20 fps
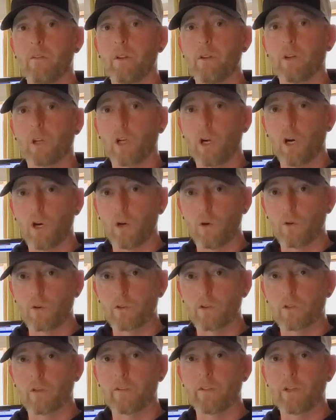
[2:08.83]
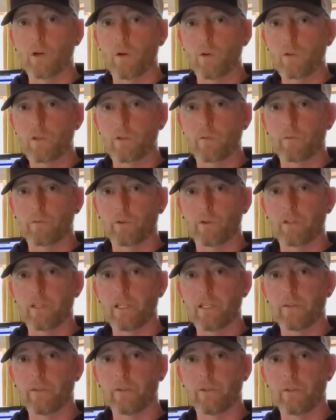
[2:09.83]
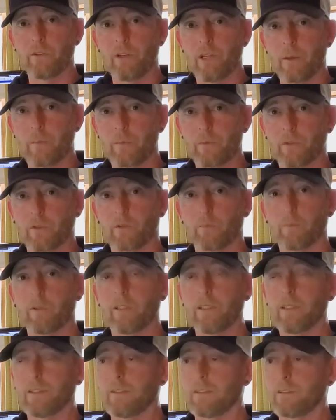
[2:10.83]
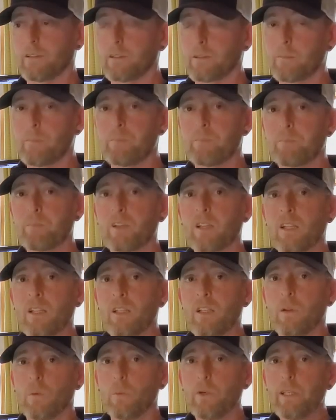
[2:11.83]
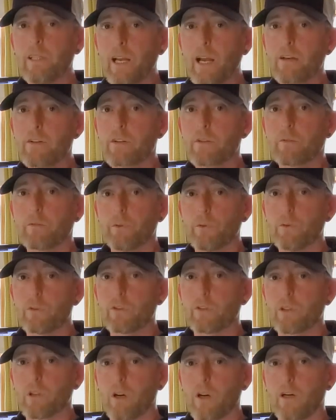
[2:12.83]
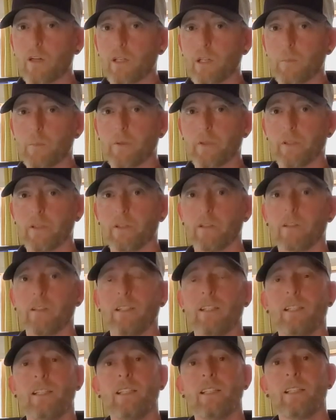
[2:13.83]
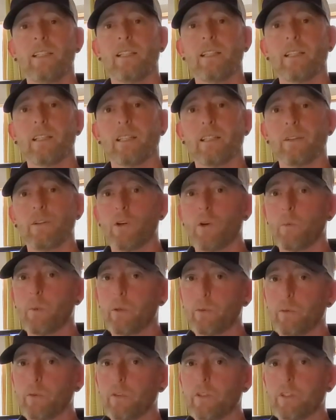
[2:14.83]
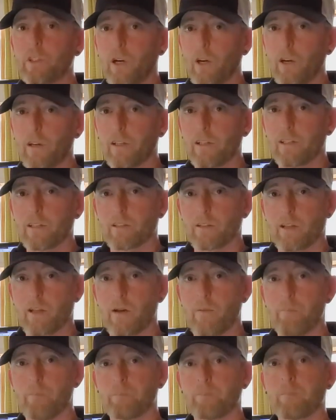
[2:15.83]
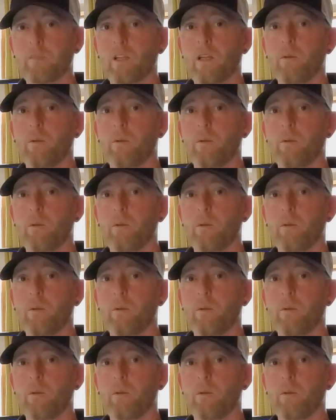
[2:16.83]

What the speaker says: the coast, on the ocean front here in New Hampshire, because we catch a few tautog up here, and nobody really targets them,